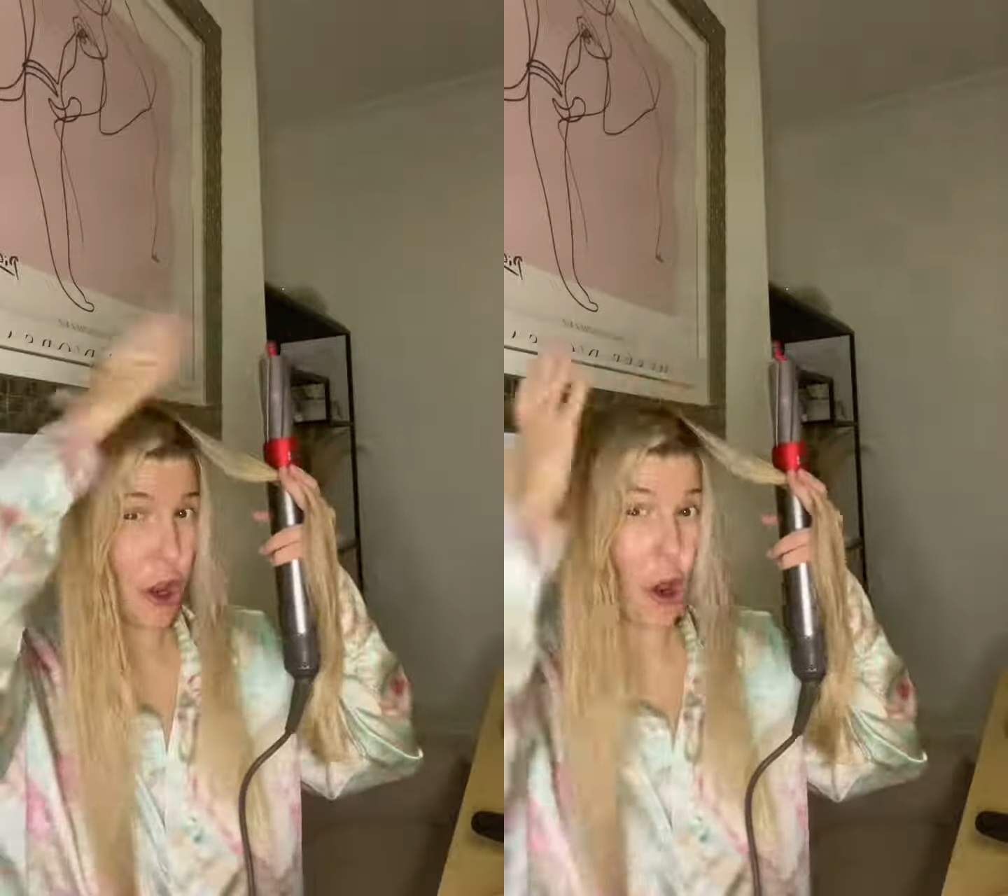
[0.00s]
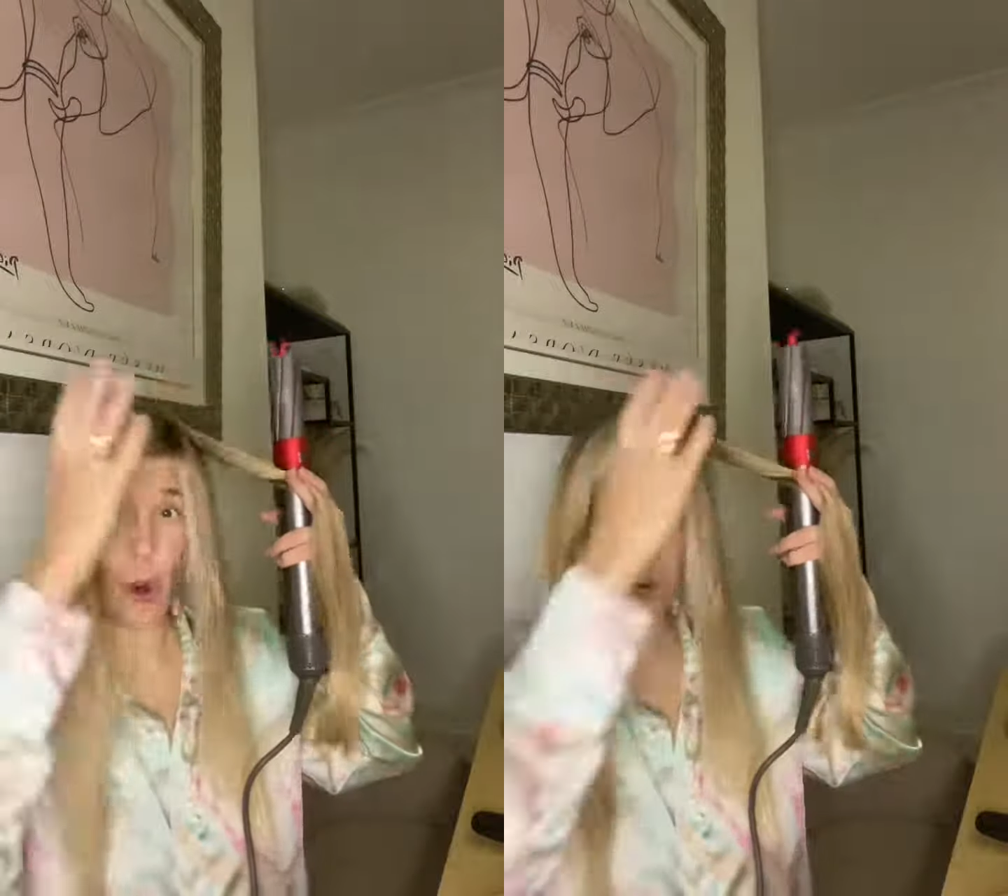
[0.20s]

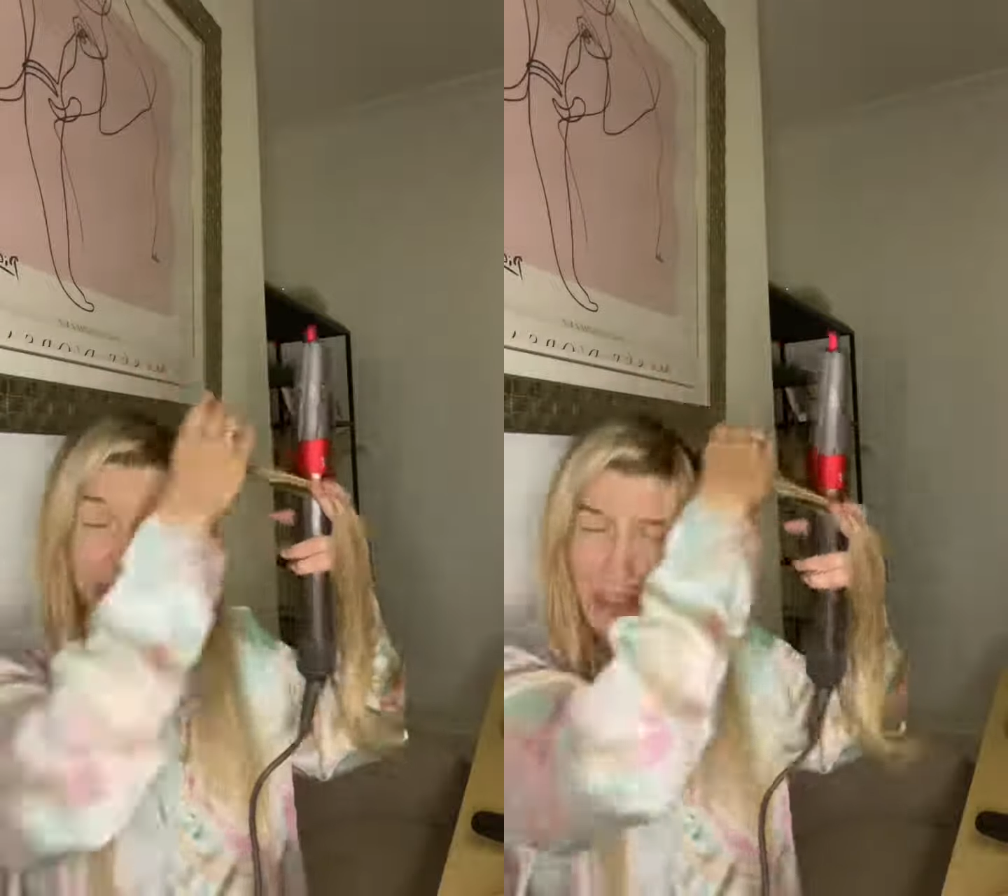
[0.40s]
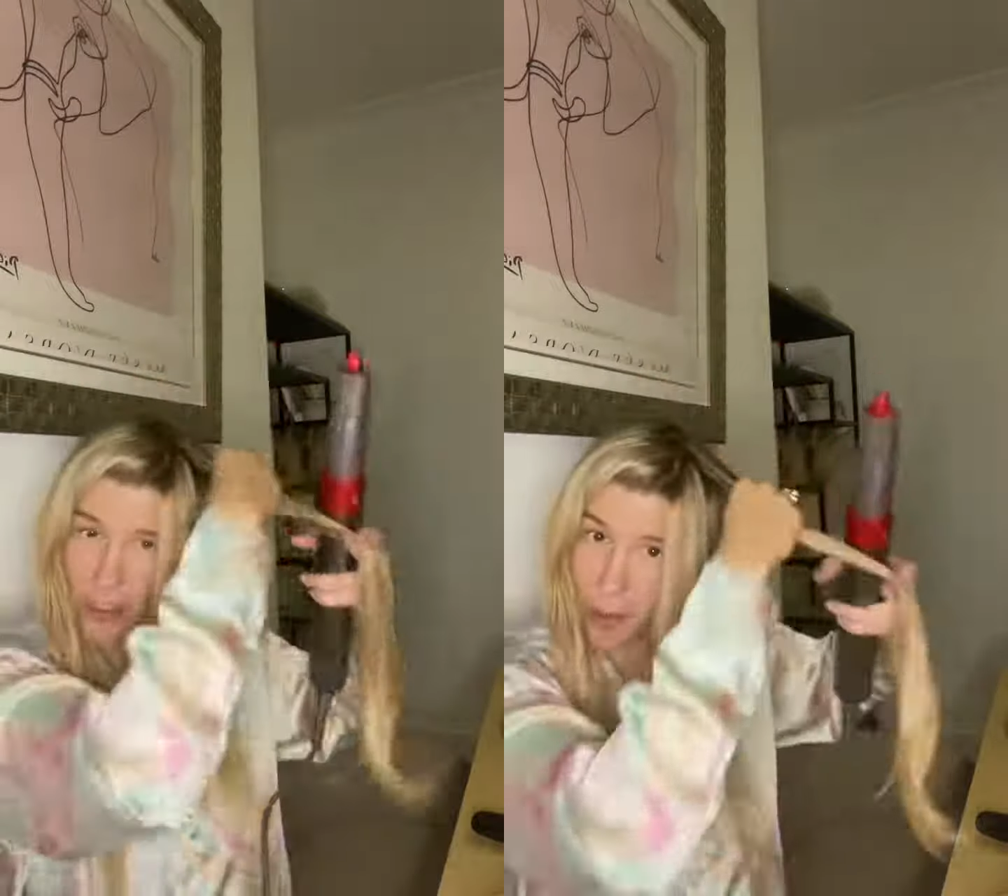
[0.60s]
only
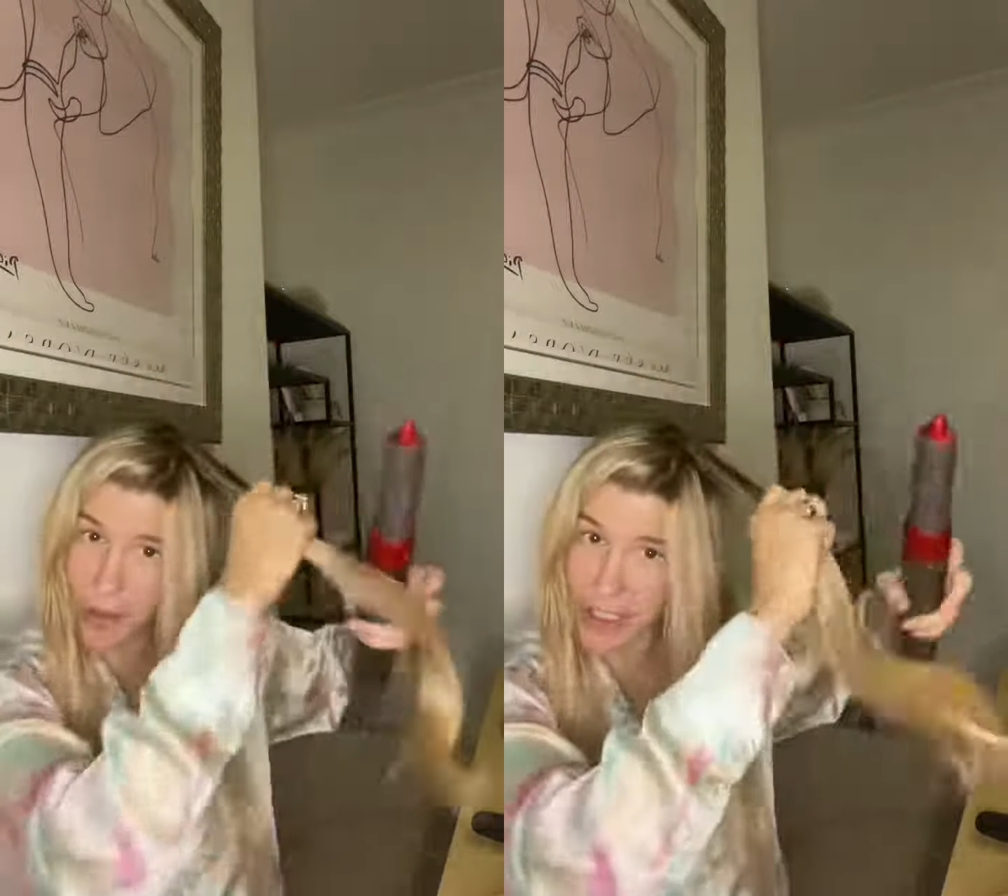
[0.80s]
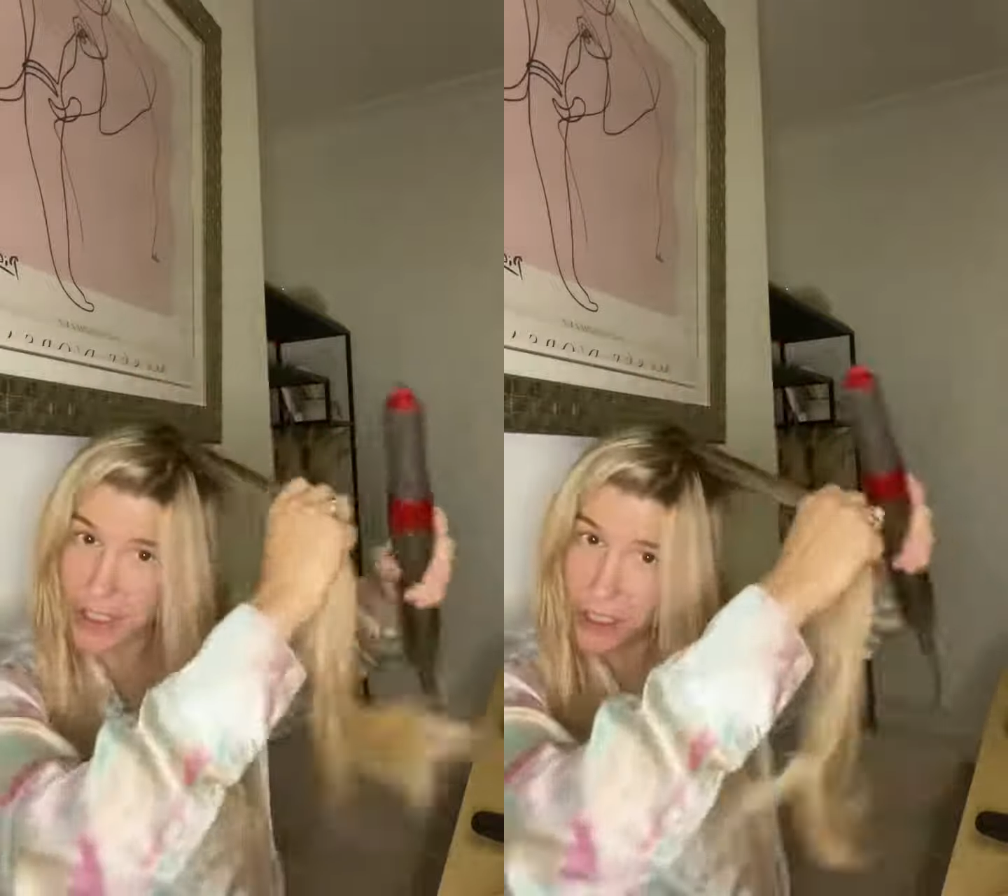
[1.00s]
the top
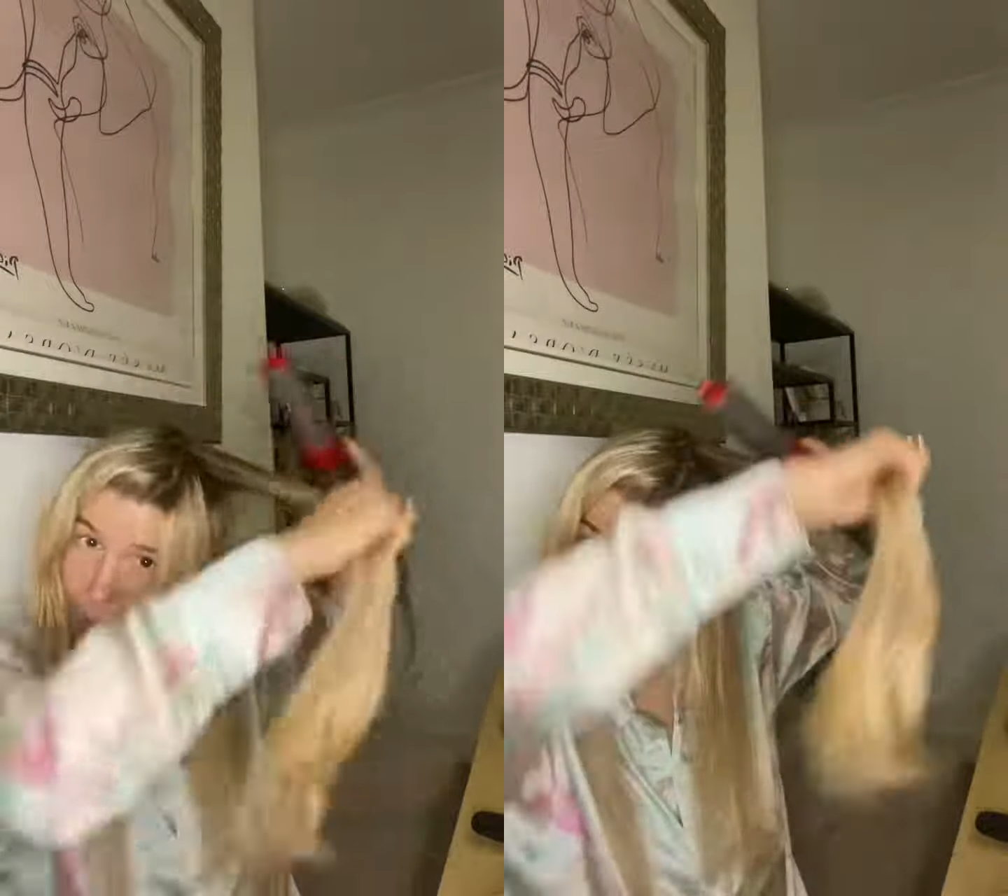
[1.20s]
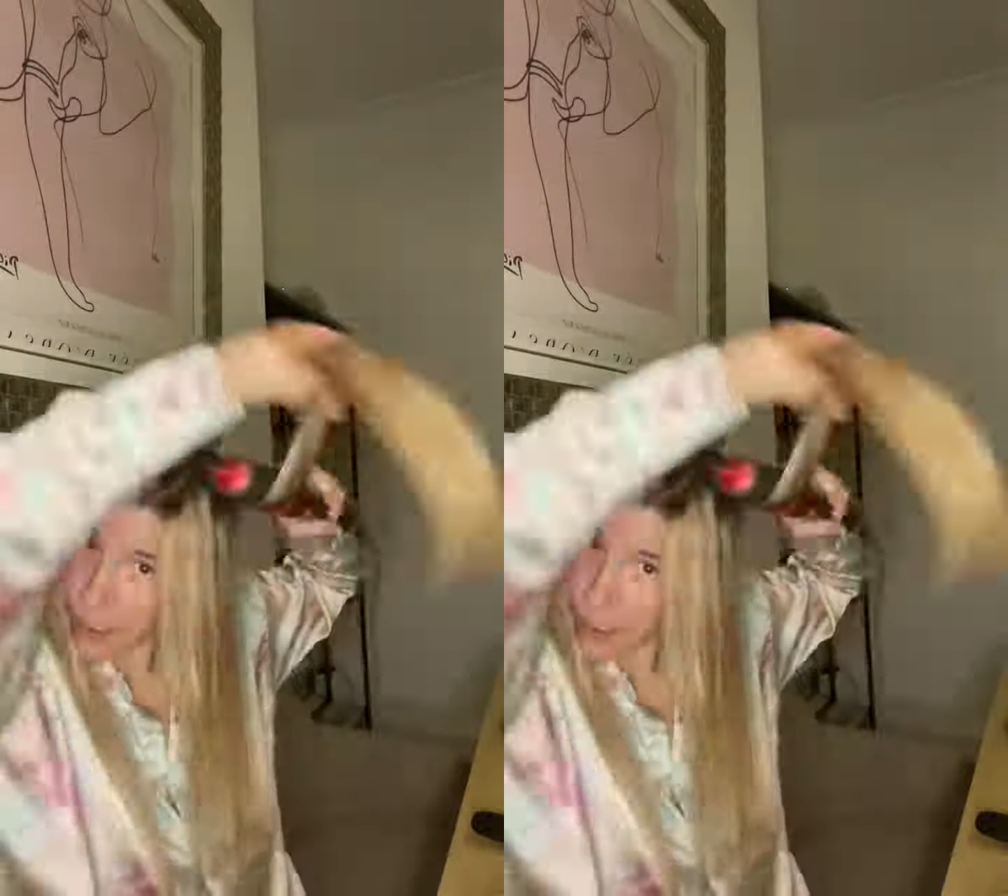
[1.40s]
needs doing